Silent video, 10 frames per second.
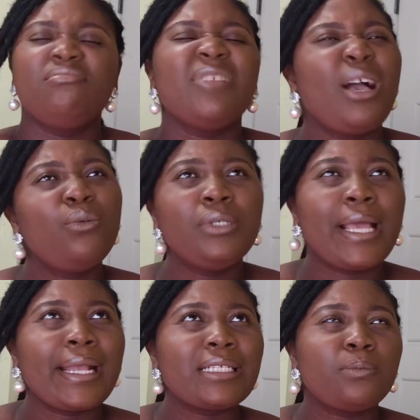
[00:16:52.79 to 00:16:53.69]
how would
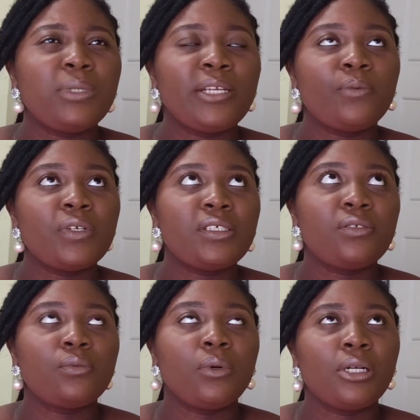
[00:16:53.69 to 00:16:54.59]
I explain, what's the
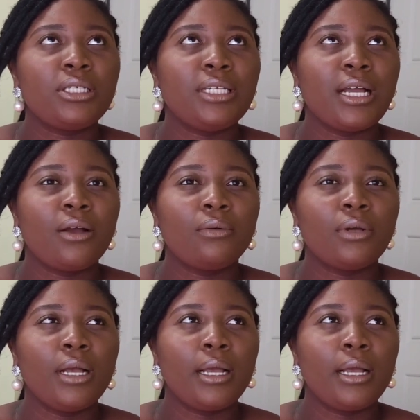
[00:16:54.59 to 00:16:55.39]
word now,